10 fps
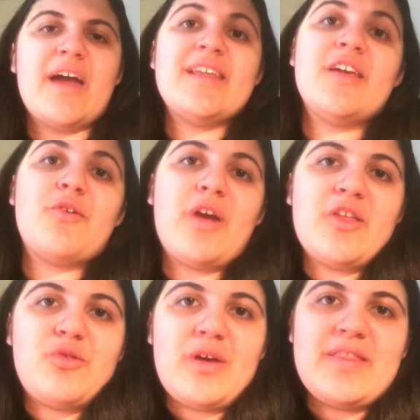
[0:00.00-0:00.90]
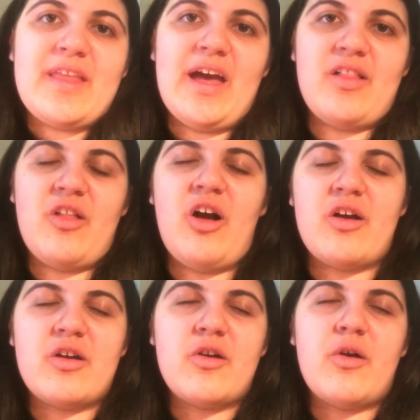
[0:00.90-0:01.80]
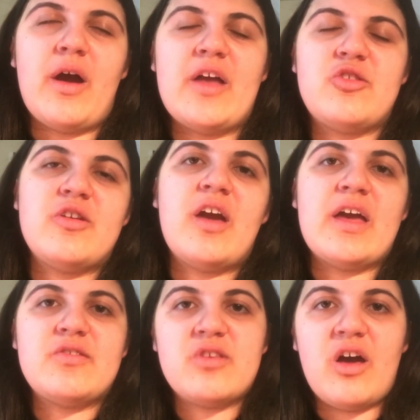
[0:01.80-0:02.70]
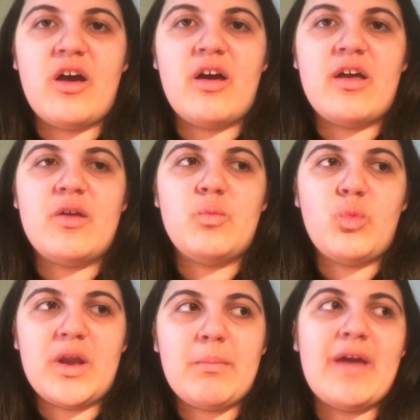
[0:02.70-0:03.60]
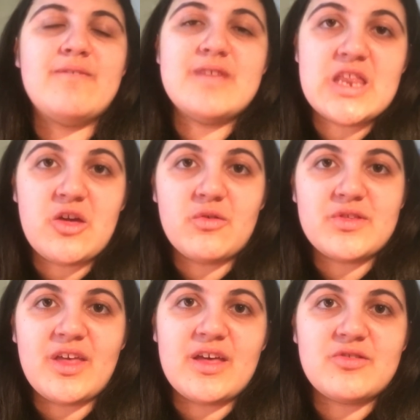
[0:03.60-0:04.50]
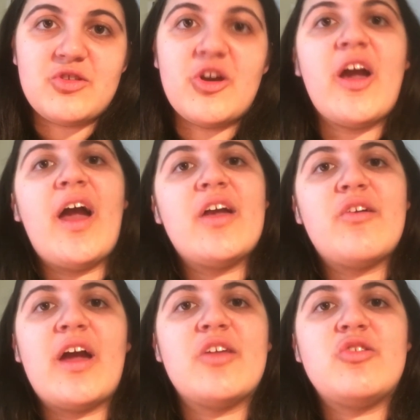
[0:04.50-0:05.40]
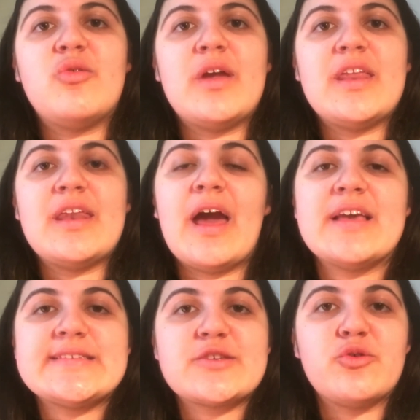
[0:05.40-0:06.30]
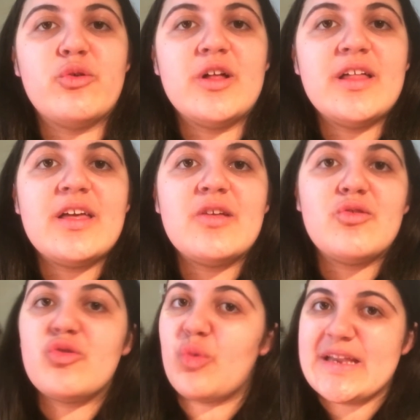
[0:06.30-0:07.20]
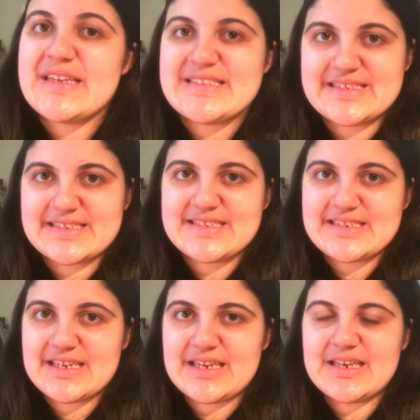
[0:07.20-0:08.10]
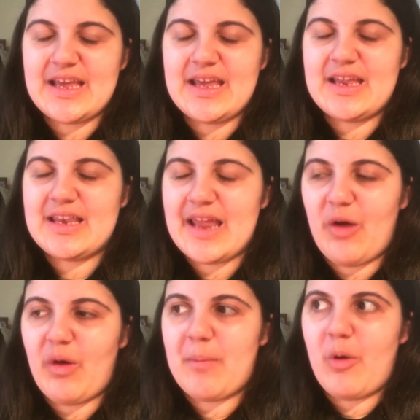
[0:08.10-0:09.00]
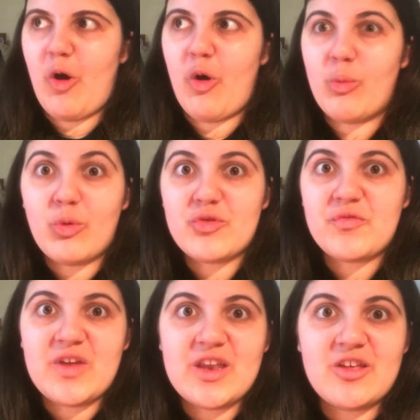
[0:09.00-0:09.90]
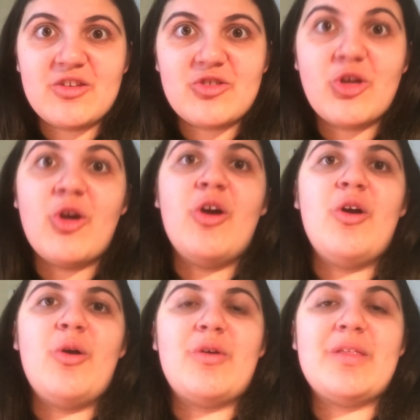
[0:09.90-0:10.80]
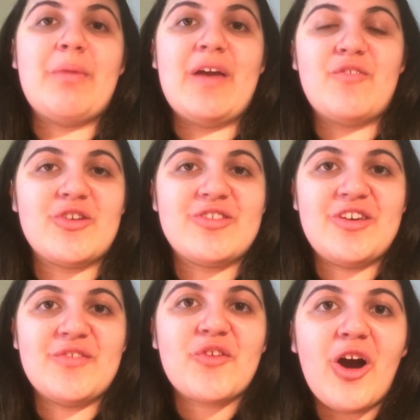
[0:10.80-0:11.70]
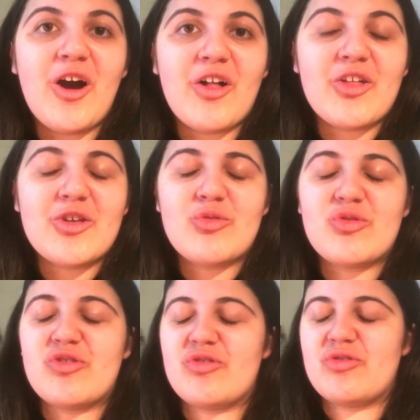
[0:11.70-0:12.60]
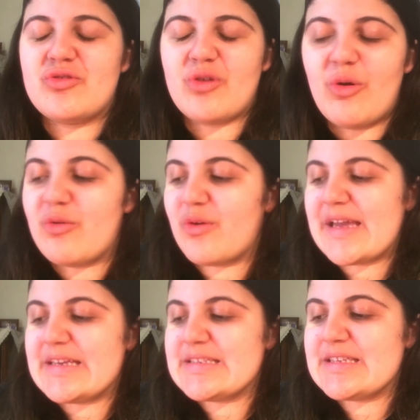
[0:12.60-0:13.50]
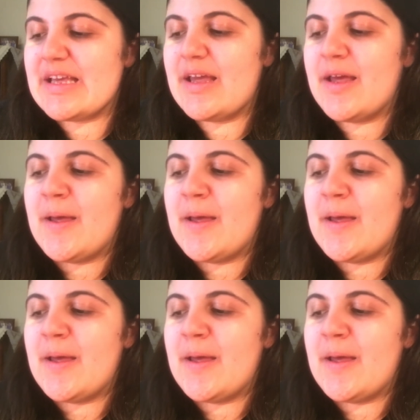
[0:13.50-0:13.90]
didn't graduate that long ago, as you guys saw in one of my videos last year. I graduated high school in 2016, and now I'm almost finished with my first year of college, which is so crazy.